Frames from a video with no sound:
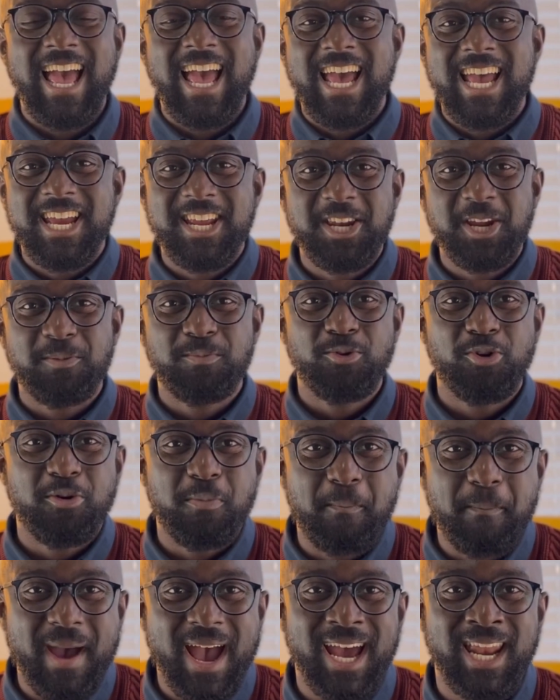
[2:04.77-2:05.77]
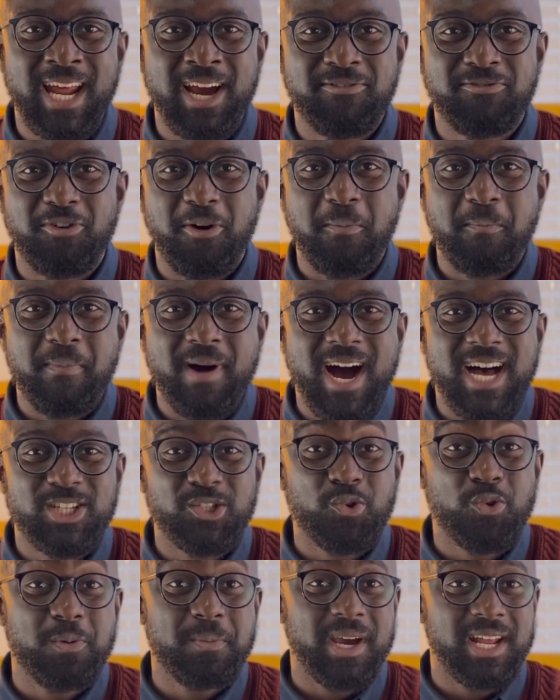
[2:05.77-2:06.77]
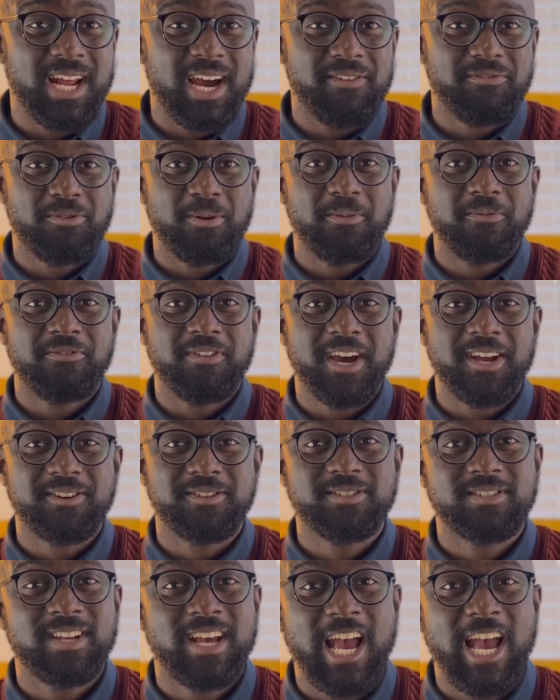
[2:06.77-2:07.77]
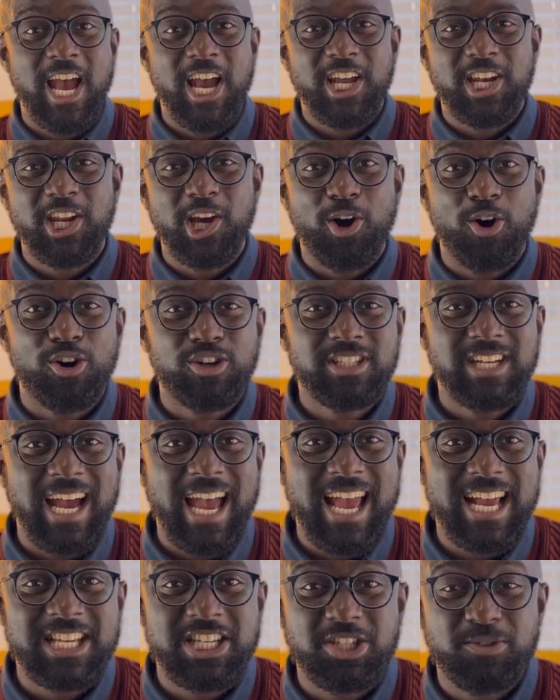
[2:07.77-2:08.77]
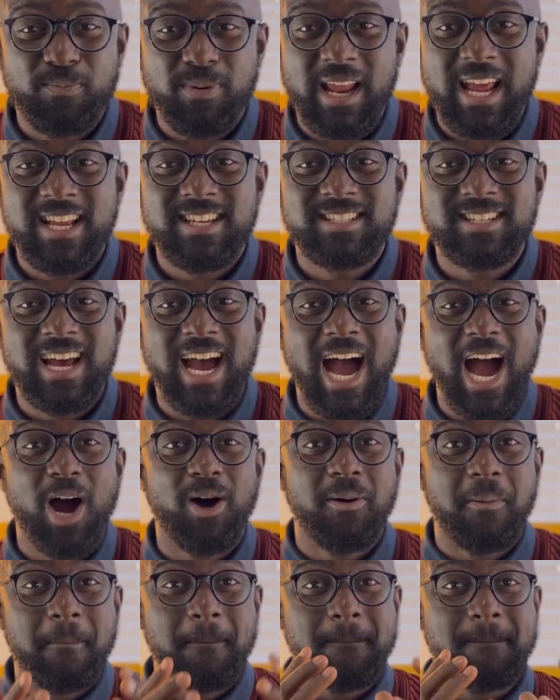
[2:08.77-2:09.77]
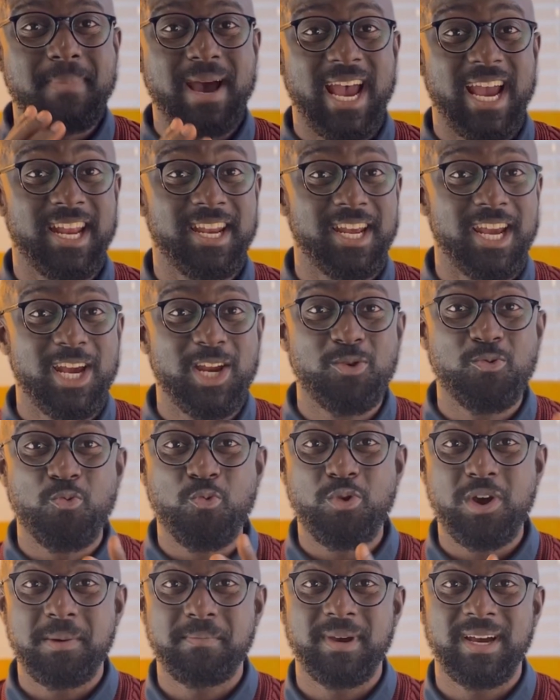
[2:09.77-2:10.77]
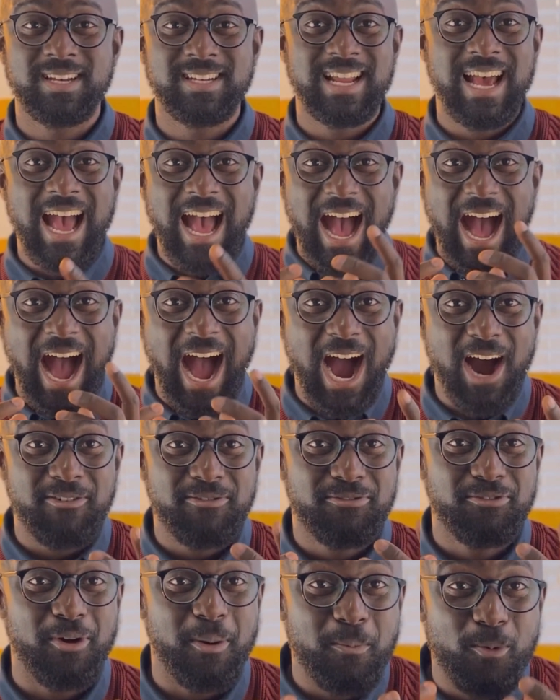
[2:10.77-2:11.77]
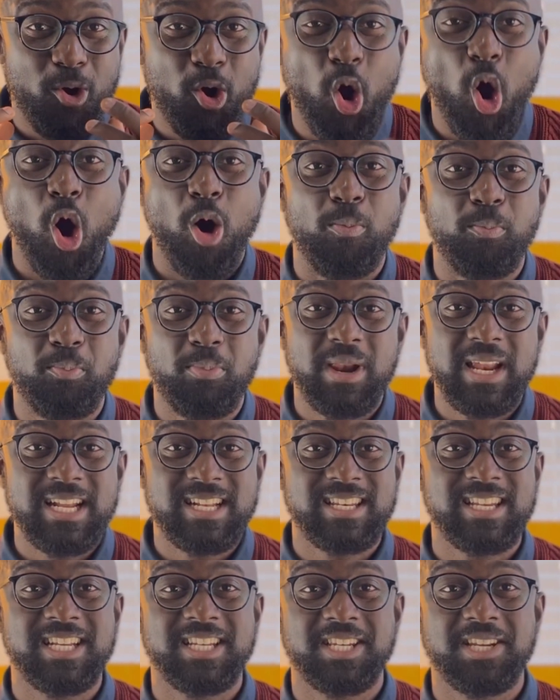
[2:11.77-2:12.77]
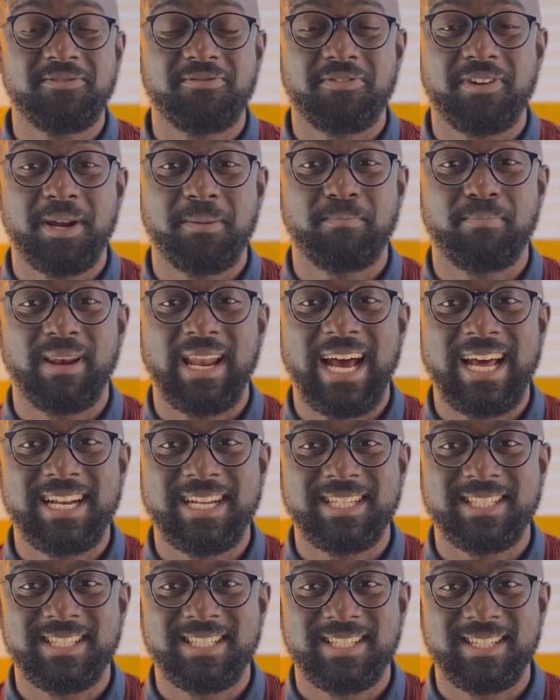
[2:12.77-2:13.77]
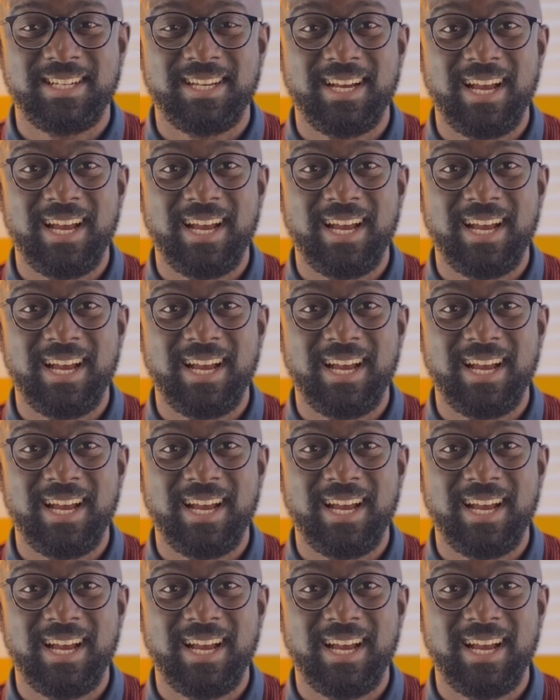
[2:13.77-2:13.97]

In the book Men Are From Mars, Women Are From Venus, the author explains how men and women are from completely different planets.